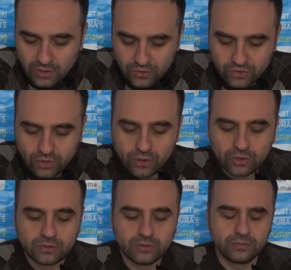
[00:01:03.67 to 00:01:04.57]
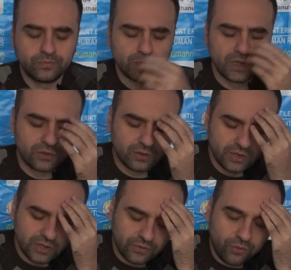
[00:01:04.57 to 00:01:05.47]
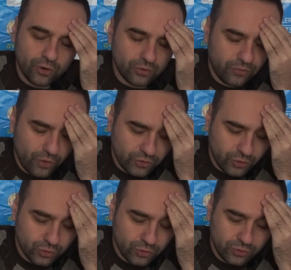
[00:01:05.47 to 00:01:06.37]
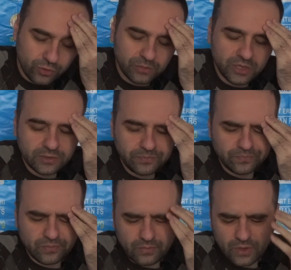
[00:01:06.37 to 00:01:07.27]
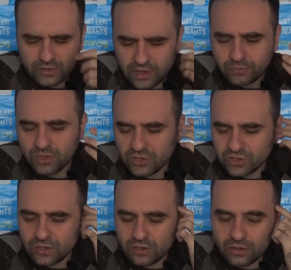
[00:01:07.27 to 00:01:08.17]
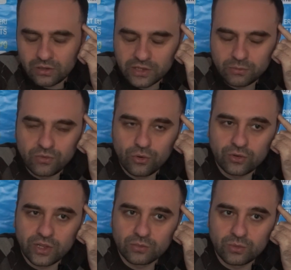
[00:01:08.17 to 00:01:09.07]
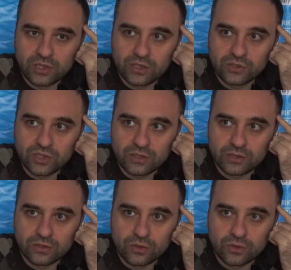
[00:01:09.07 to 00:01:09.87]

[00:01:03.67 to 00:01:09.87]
So it first occurred to me. Let me first explain in general.